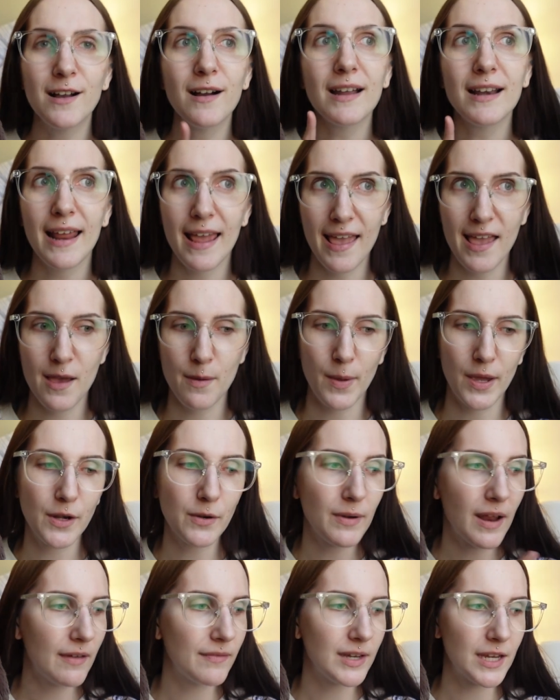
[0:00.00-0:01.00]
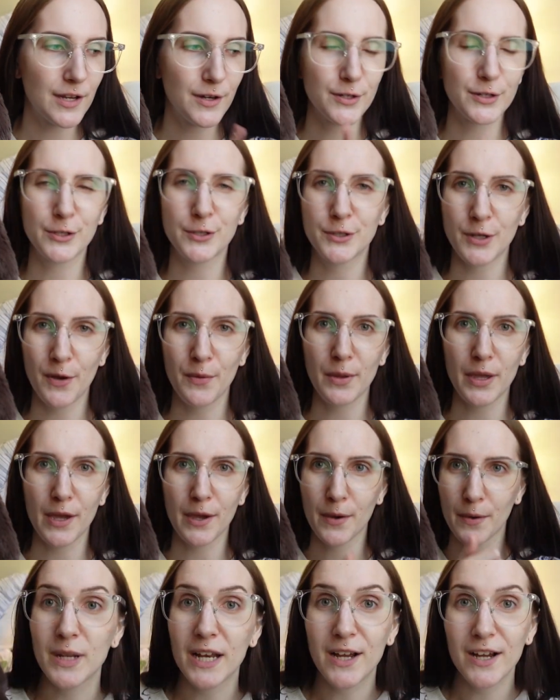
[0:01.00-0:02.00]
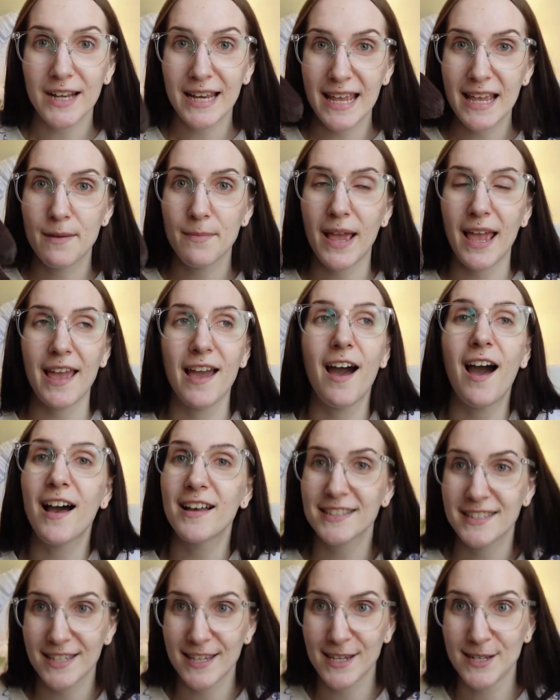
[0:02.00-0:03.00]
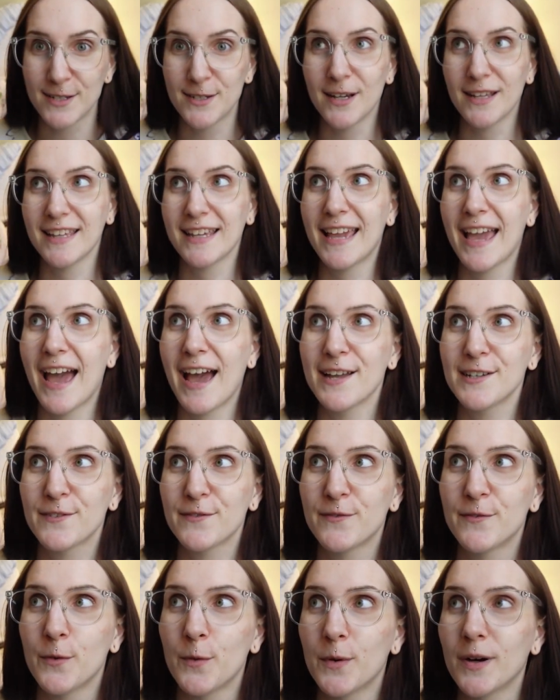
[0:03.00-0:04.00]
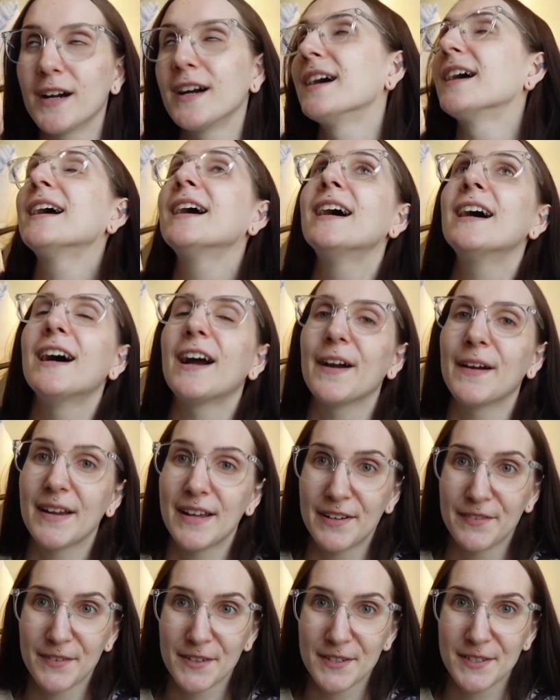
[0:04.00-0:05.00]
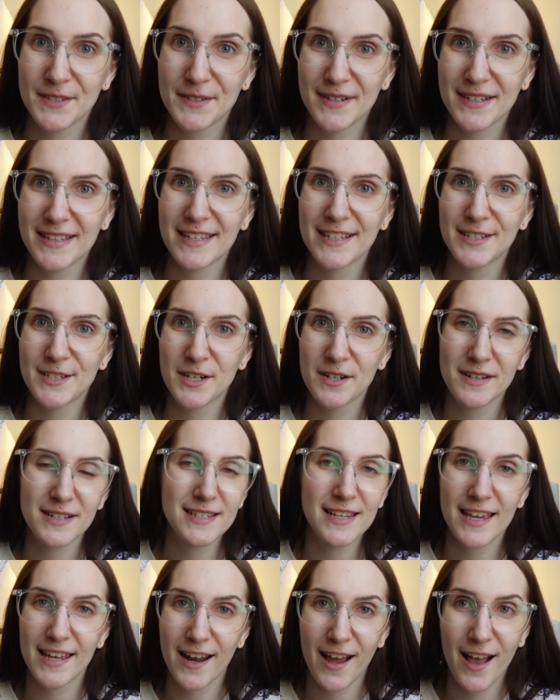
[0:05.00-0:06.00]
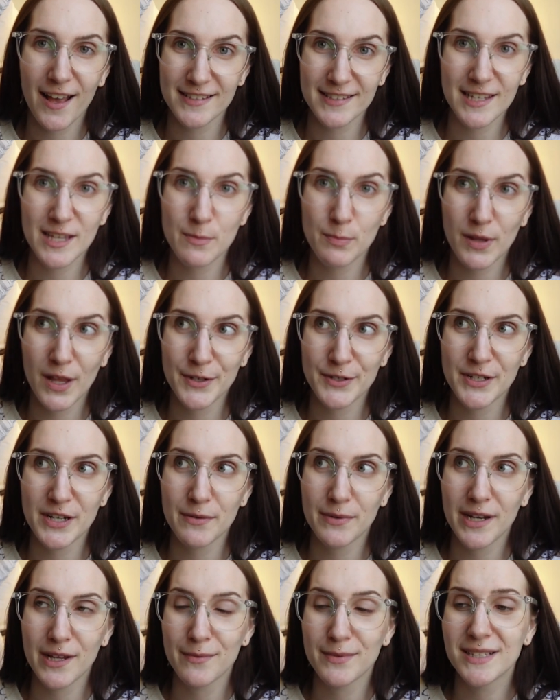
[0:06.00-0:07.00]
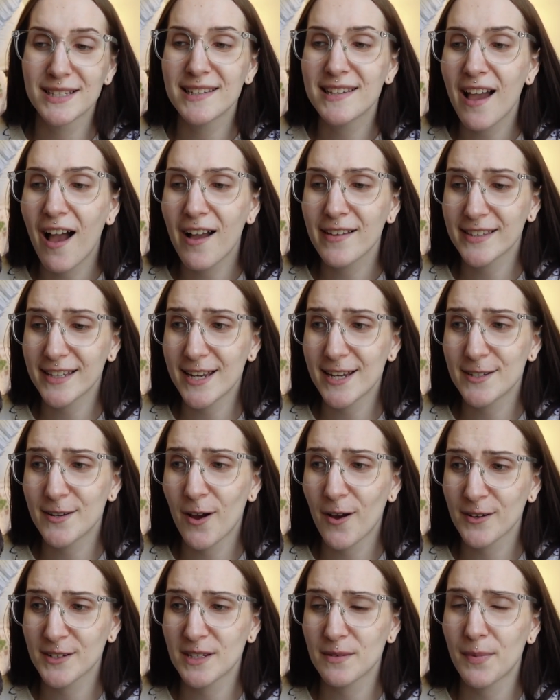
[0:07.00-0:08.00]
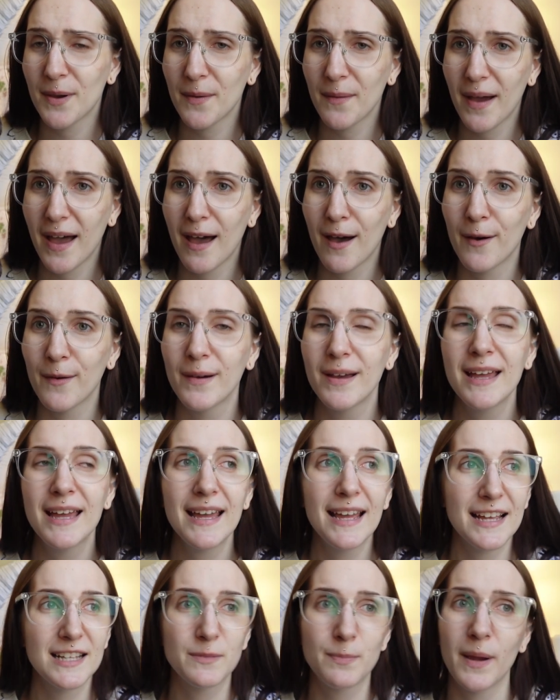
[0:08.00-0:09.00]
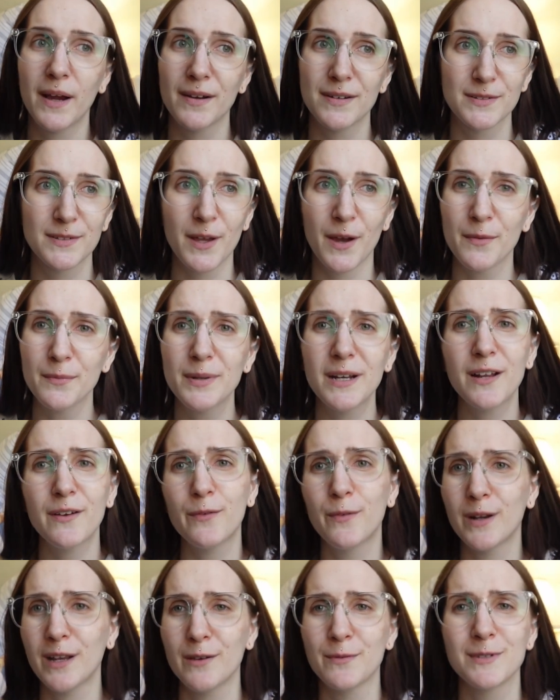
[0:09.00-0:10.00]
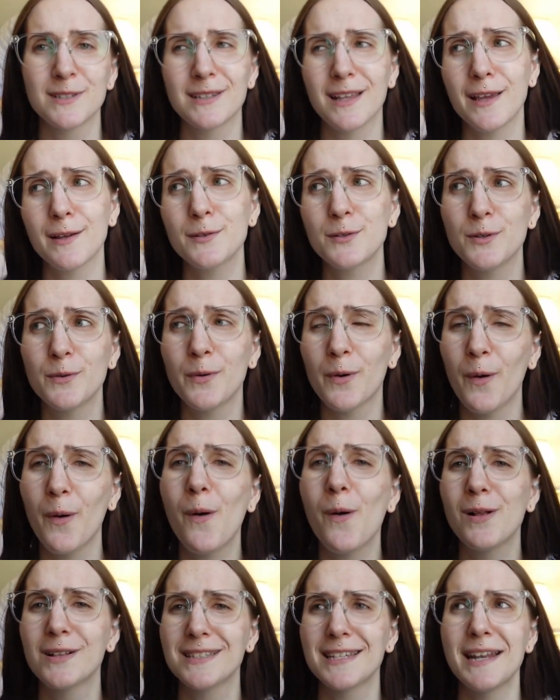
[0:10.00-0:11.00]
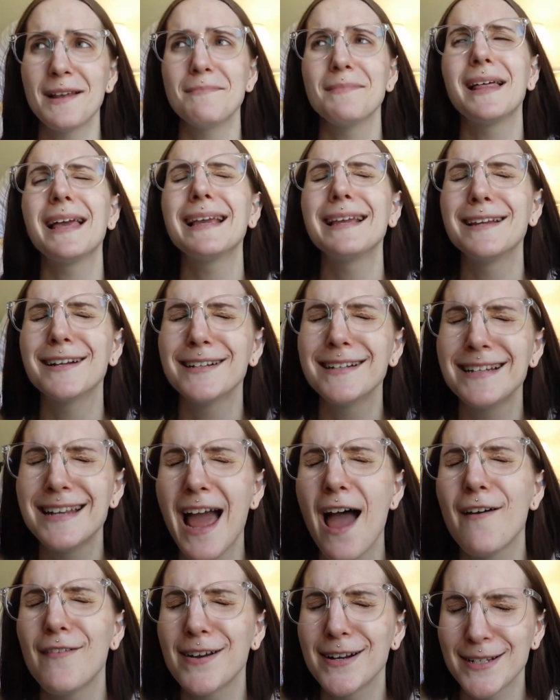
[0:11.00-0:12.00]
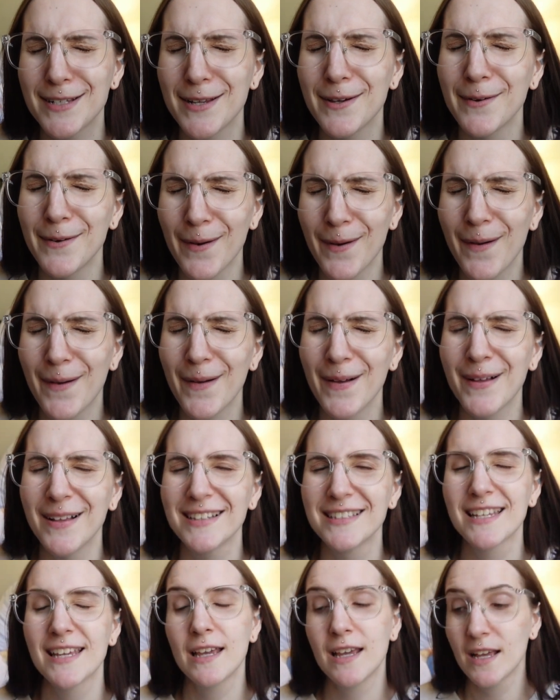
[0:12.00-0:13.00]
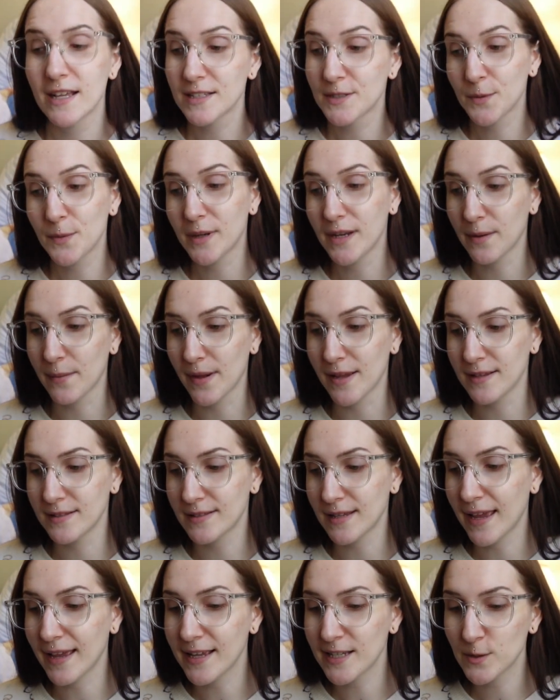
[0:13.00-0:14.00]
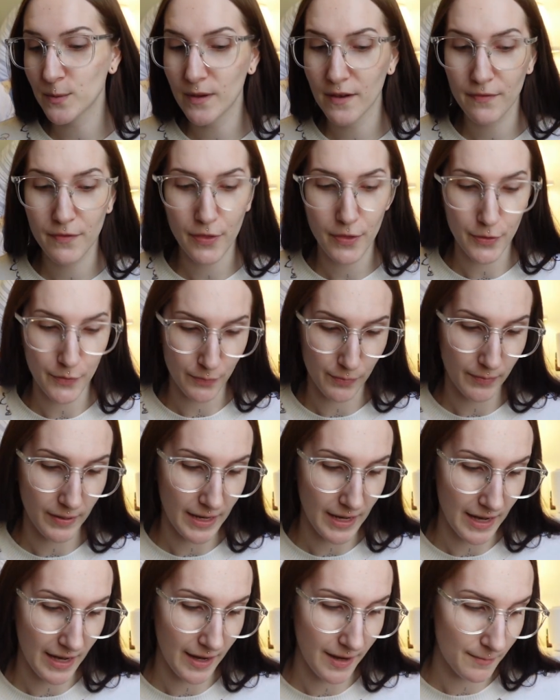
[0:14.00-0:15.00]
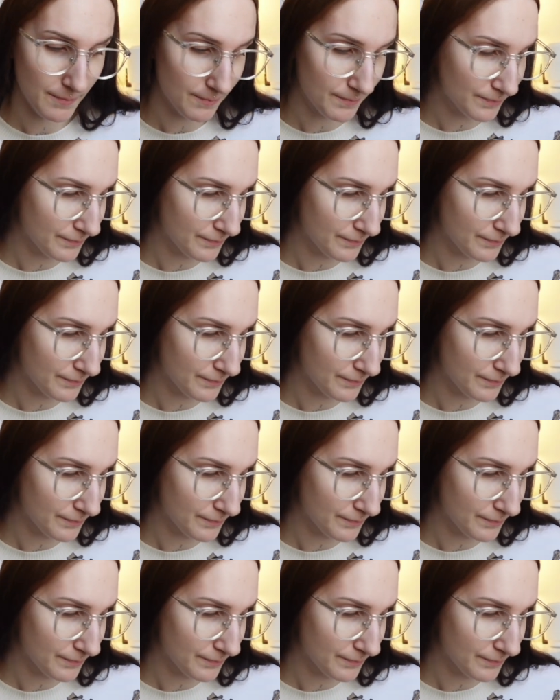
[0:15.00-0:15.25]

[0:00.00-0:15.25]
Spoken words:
got him, I don't have it here to show you, but I got him a husky jellycat for our anniversary this year because he had a husky plushie when he was young that he talks about how his parents got rid of when he was like too old, and I'm like, you're never too old. So anyways, I guess we have three